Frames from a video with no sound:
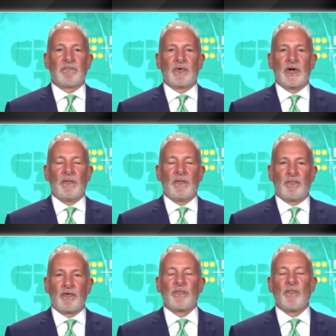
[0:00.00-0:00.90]
you know,
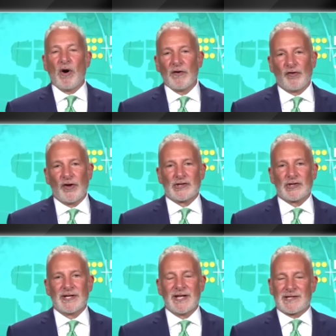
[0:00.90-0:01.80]
with more
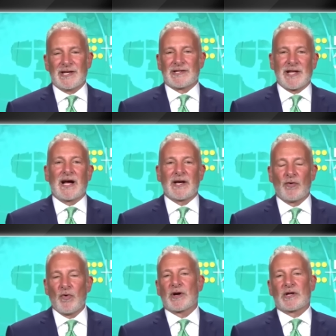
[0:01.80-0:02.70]
inflation. It's it's not going
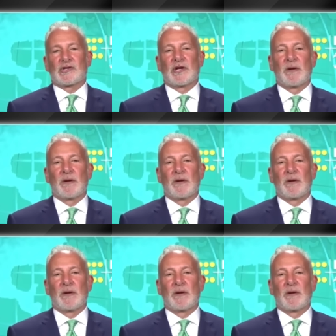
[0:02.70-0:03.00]
to work. It's going to